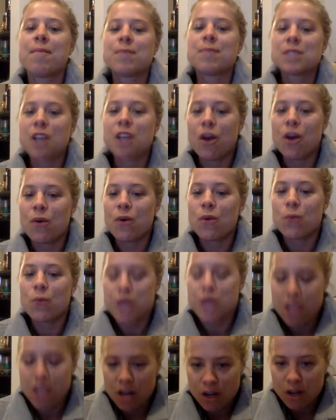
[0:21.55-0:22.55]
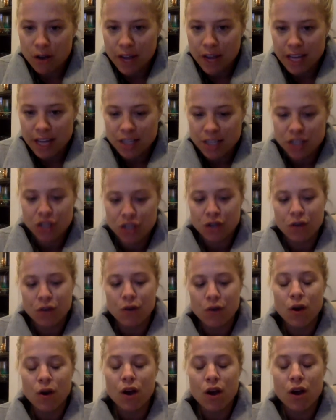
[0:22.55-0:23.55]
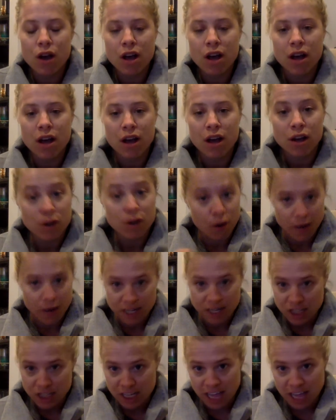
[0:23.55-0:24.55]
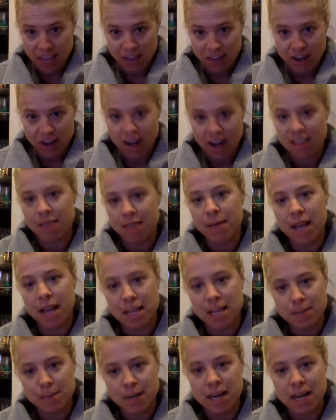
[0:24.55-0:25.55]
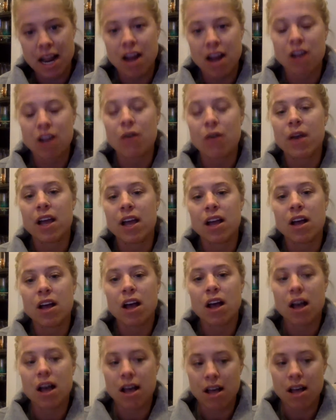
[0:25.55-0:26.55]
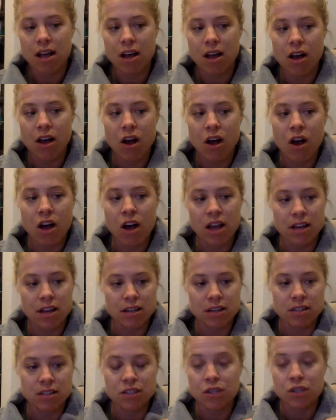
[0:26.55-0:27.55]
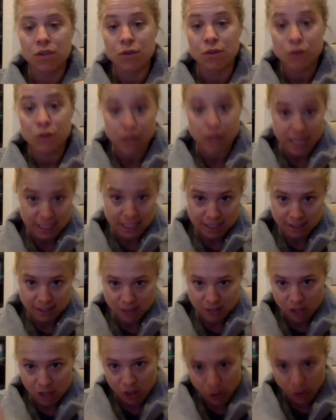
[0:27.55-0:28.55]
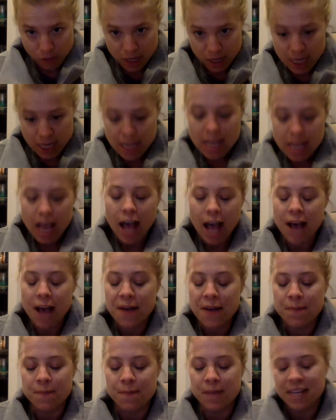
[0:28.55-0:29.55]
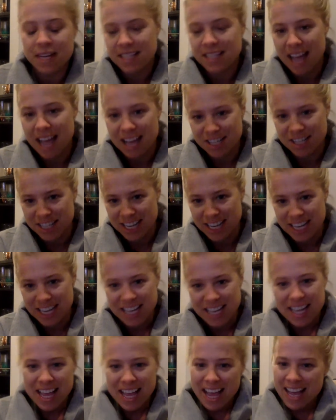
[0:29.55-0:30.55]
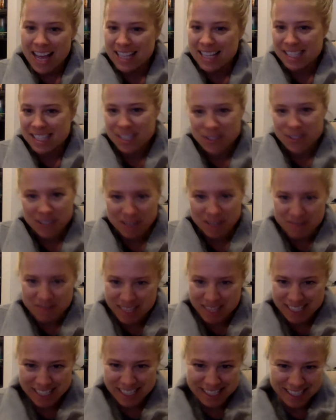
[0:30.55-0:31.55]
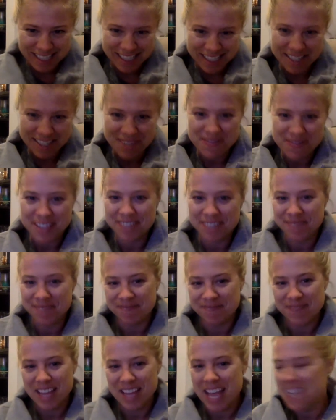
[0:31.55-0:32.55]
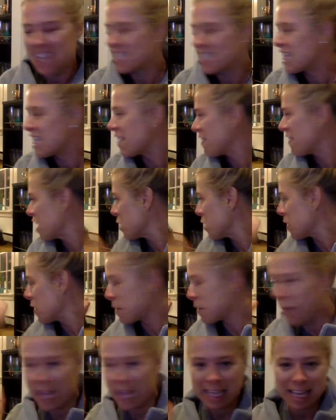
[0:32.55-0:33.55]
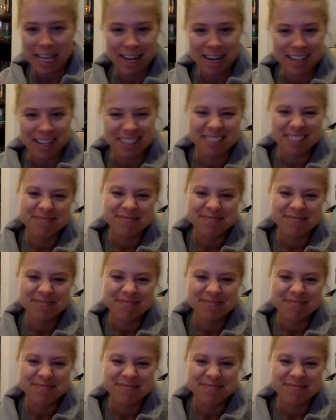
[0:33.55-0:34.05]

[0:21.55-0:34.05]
So we are going to Croatia together, and then my husband and I are going on to Greece alone. Because Ashley has two little munchkins at home, and I just have Huey back there, and